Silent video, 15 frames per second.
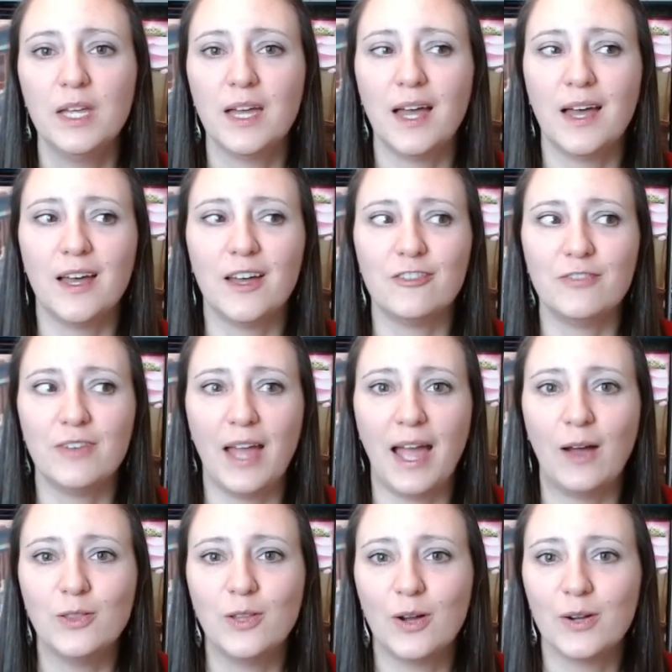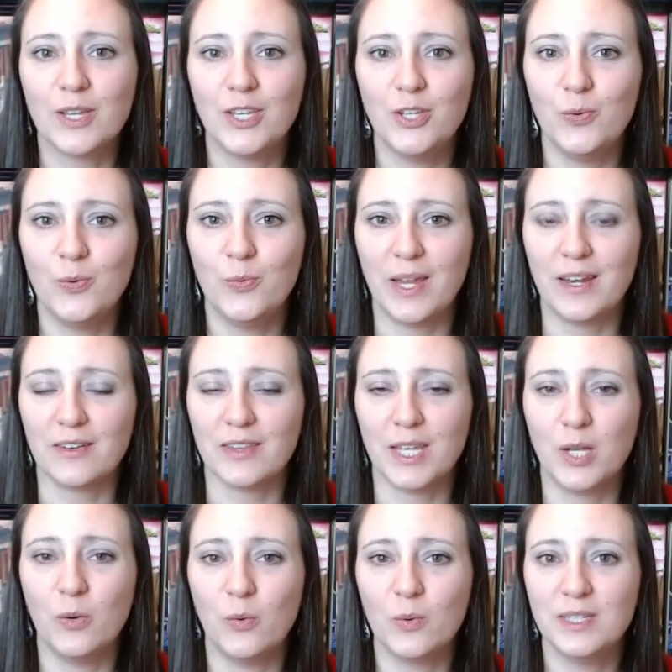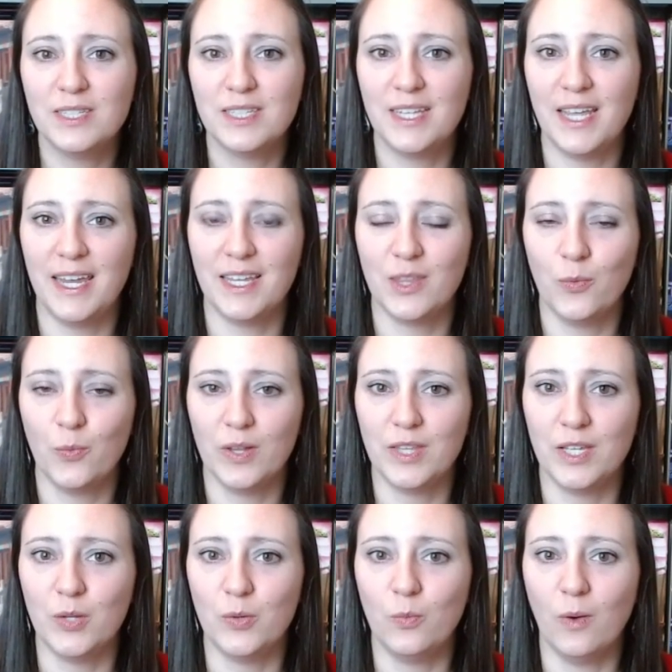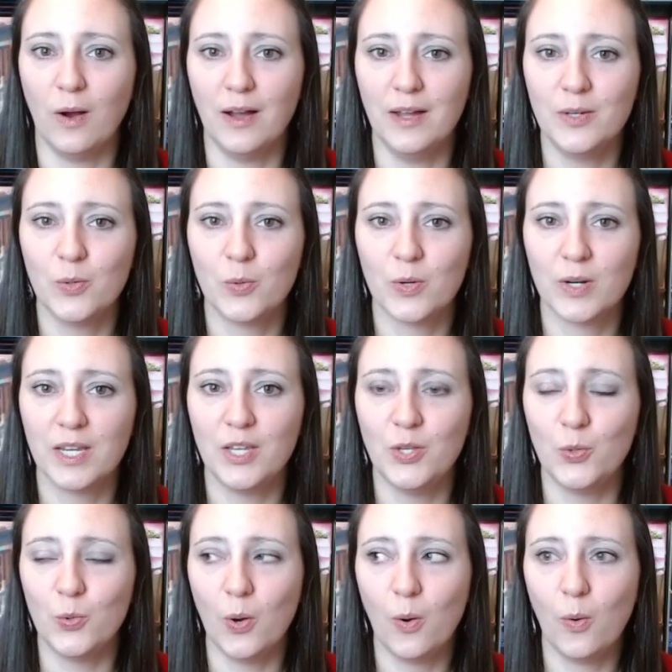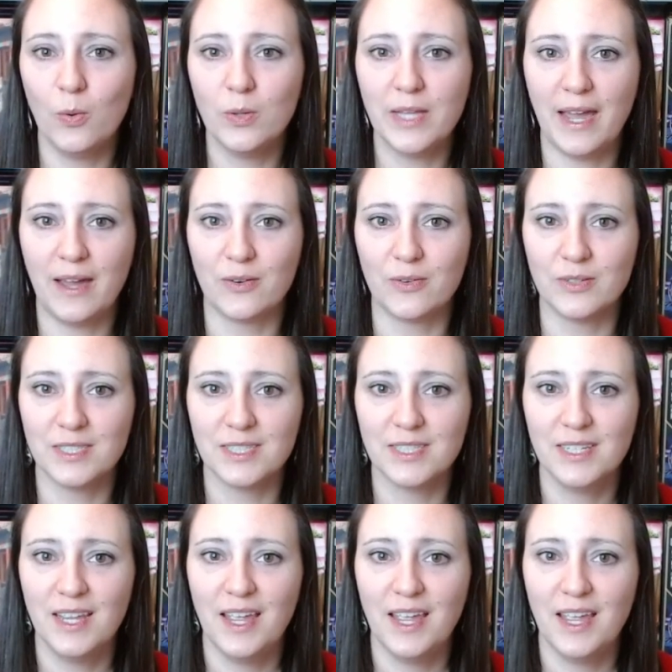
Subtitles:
Of how long can you wait? Are they going to take the one that you want, or can you hold out